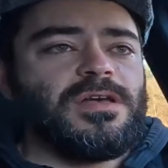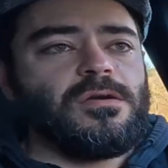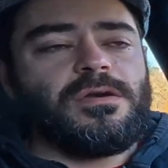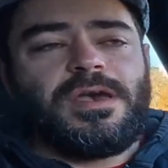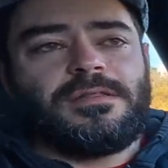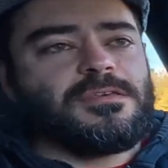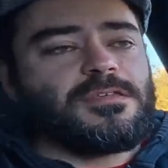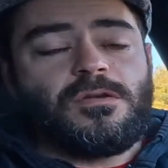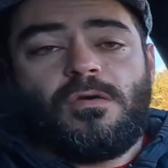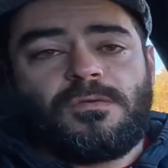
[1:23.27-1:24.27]
like, okay, this
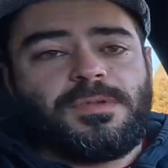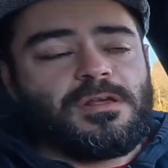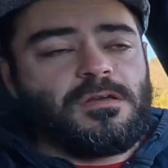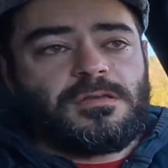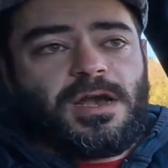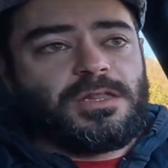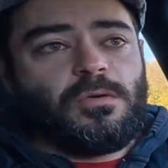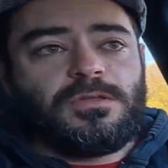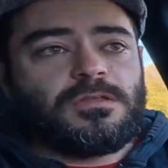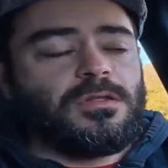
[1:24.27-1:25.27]
is over because I know
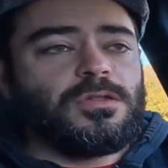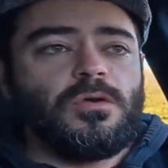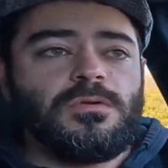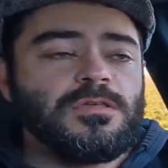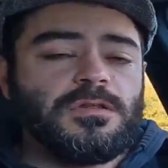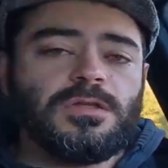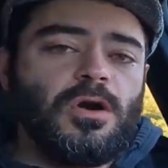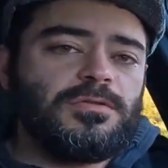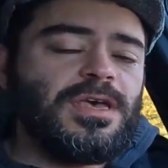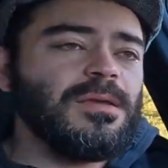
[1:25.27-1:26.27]
what he's going to do. He's going to
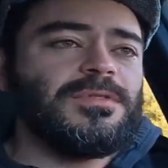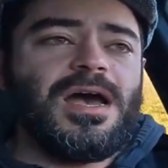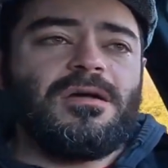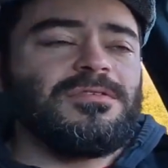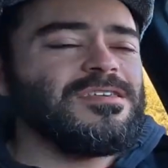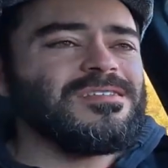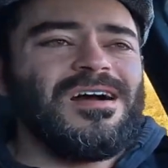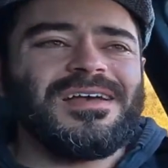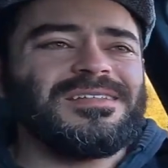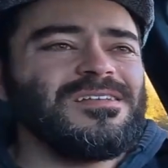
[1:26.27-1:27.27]
go take him down. He's
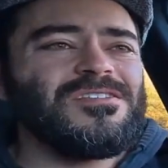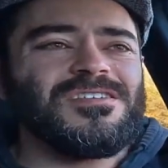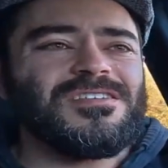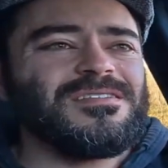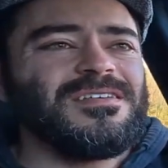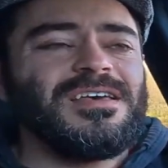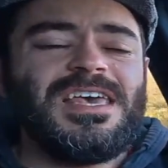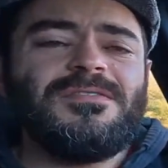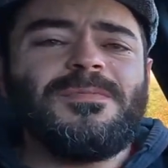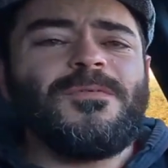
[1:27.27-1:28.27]
not going to just...
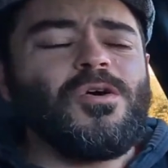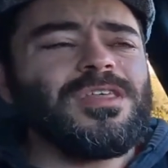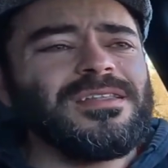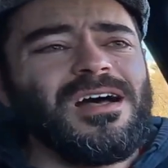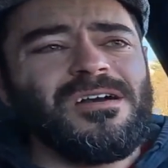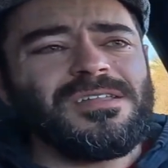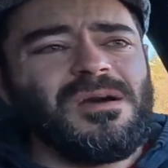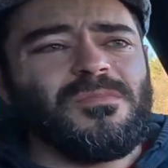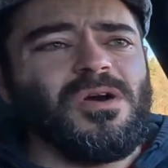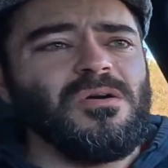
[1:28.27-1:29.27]
Even before that
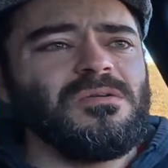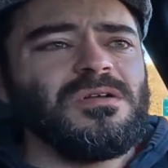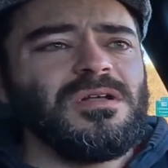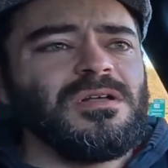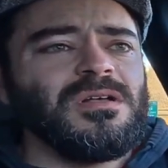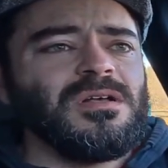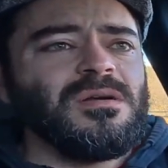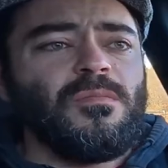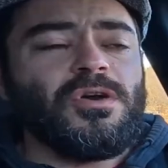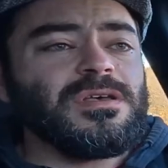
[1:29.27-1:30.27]
knockdown, bro,
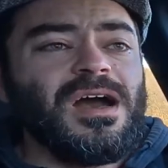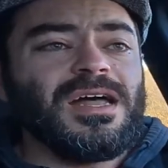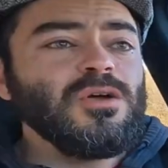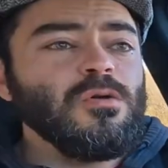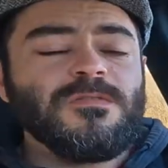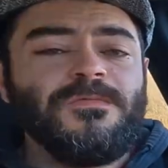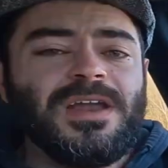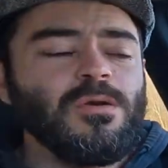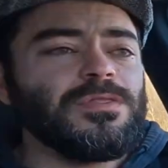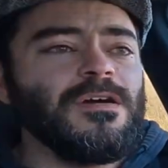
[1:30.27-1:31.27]
Moicano was
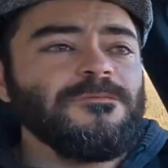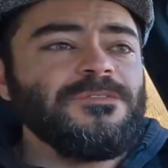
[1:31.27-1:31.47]
fighting without